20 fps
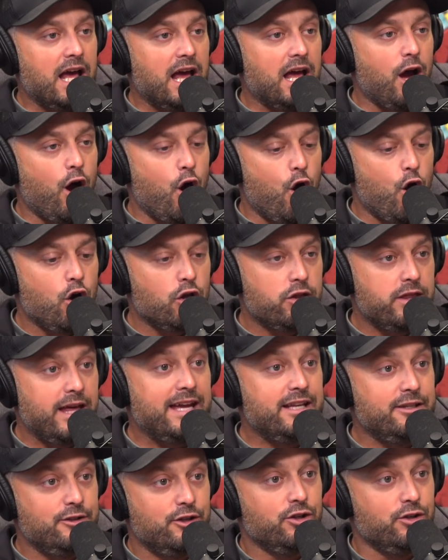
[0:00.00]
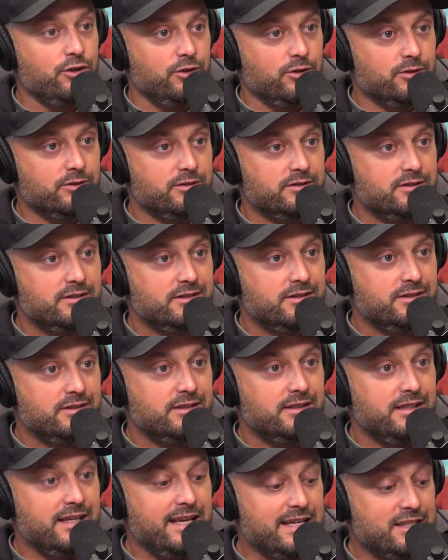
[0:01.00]
All they do
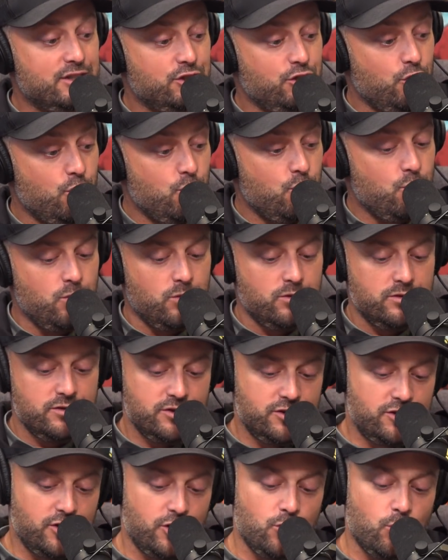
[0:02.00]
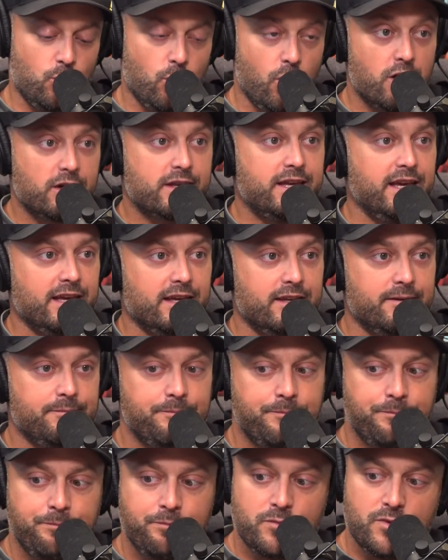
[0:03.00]
is you walk in,
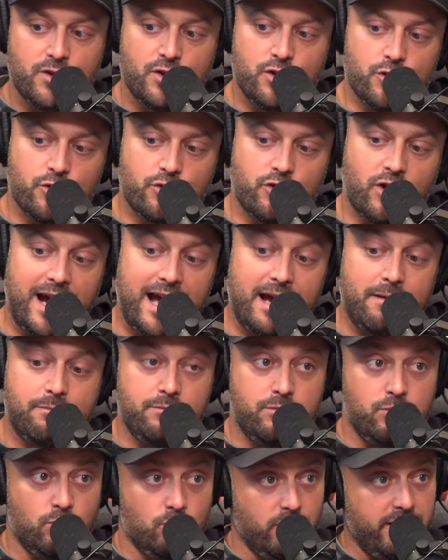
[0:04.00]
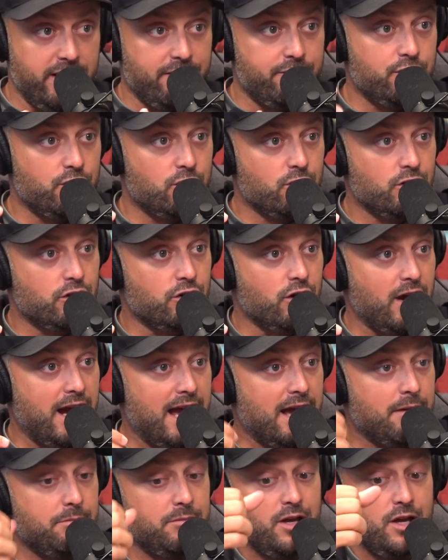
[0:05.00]
you grab whatever you want to
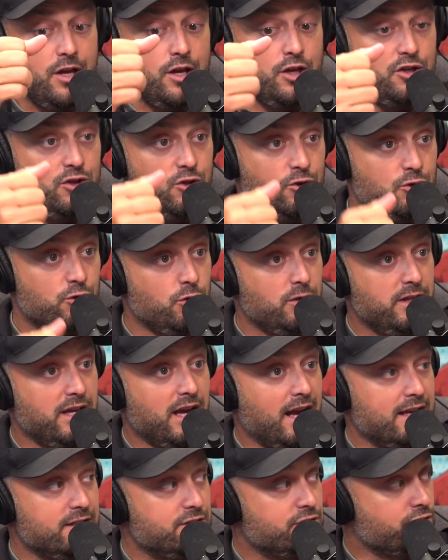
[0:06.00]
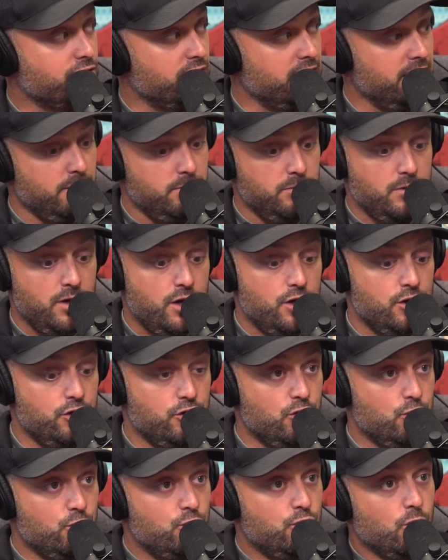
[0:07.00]
grab, you do the ice cream,
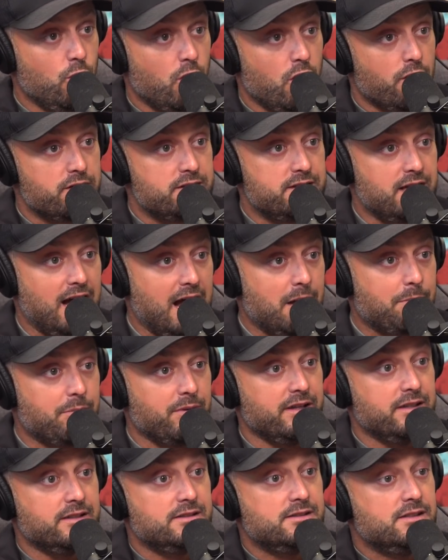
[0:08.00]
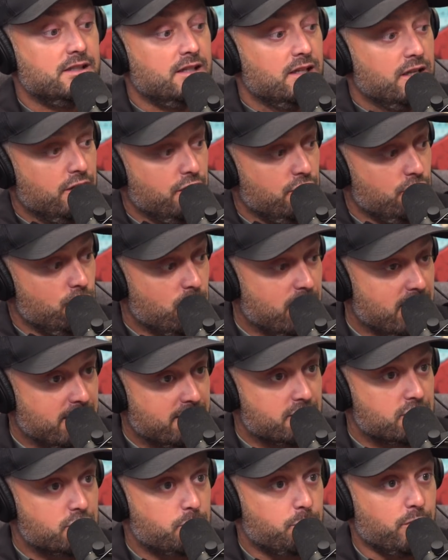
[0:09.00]
you do all the toppings, you get
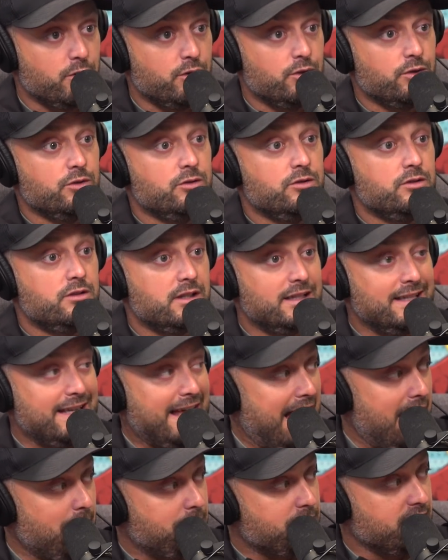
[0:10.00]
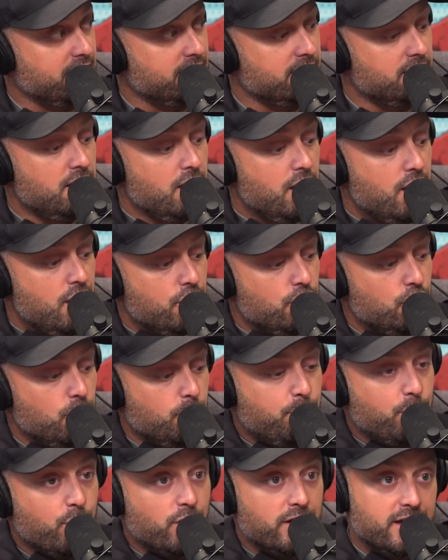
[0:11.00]
the spoon, the napkin, you
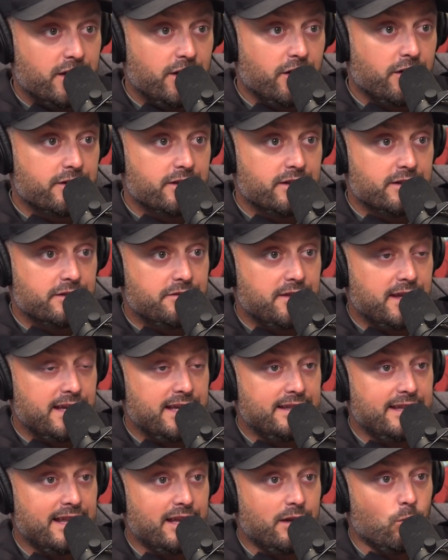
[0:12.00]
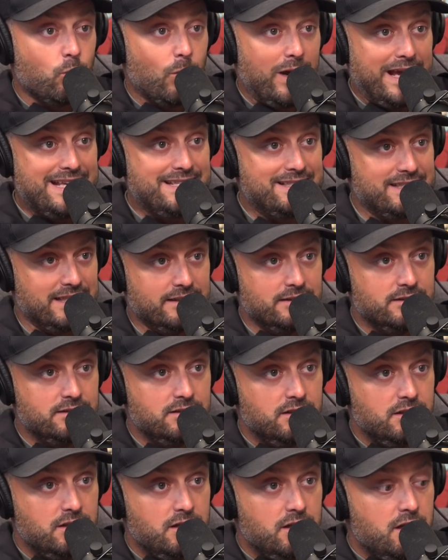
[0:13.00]
put it on the thing that it weighs it,
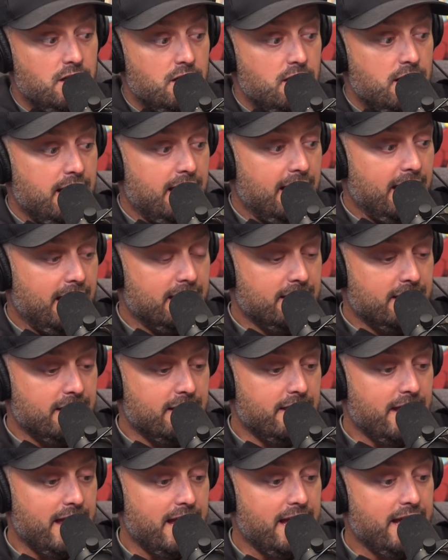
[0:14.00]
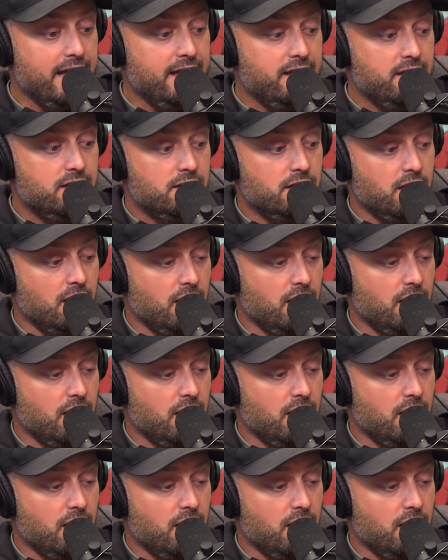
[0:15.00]
and then they